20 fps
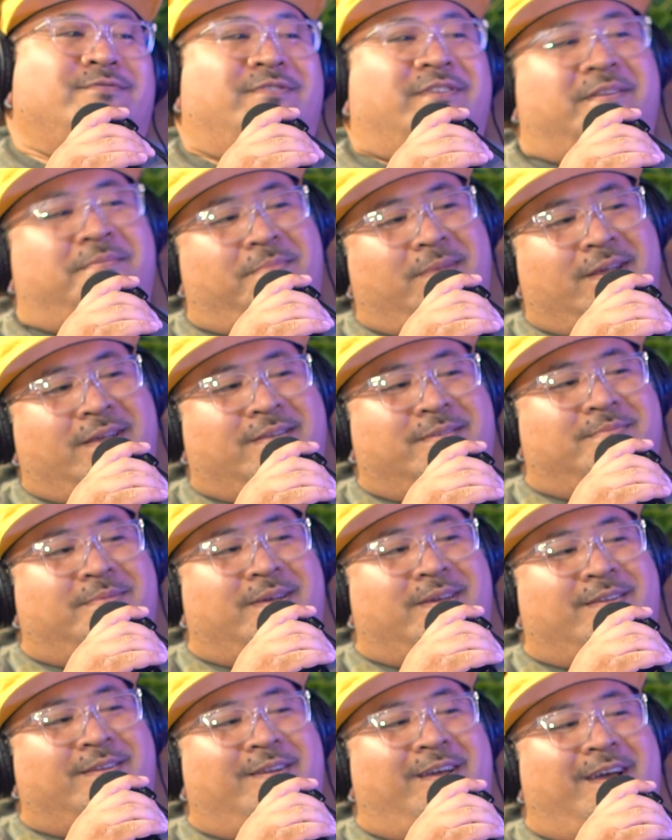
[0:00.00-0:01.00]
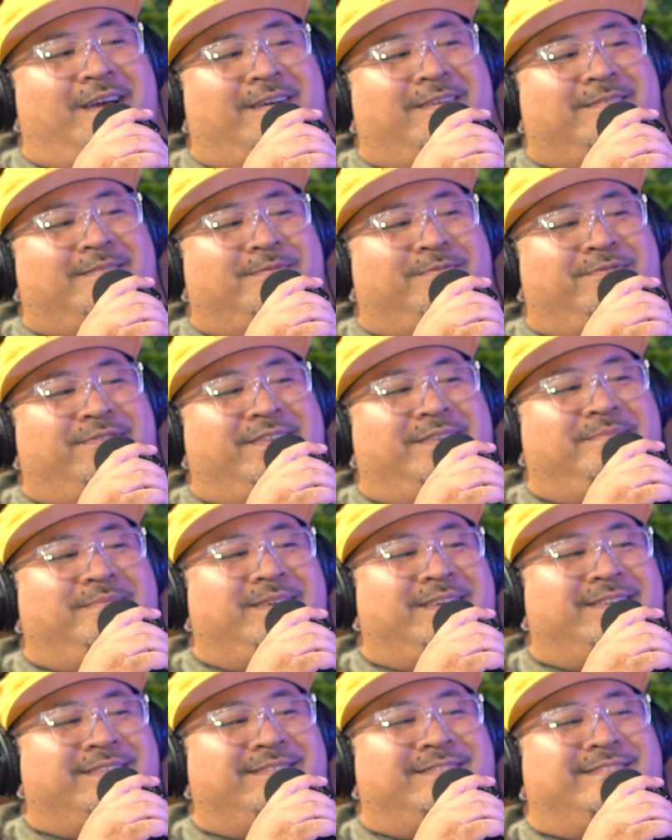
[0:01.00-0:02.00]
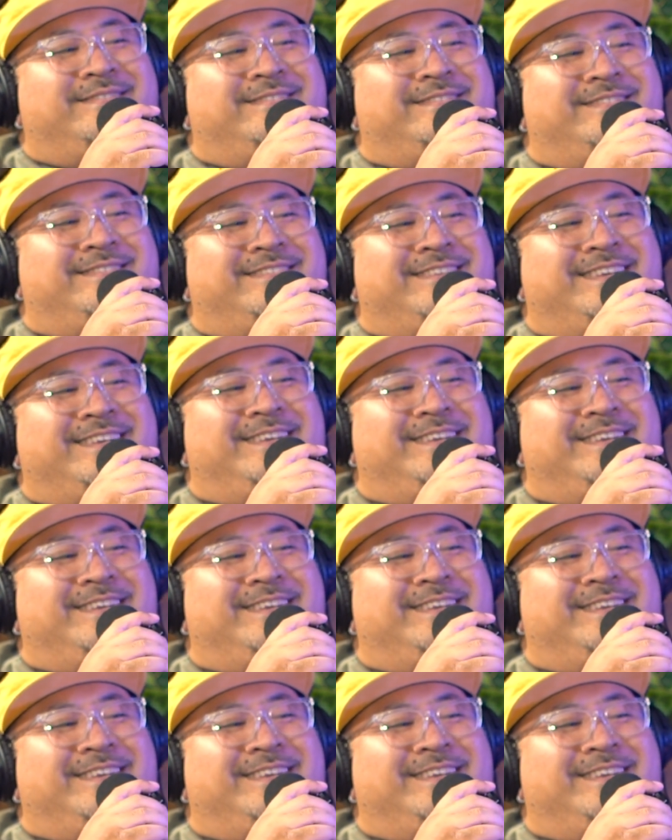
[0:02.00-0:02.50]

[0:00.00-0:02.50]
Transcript: Vietnamese, man. You know how Vietnamese is like.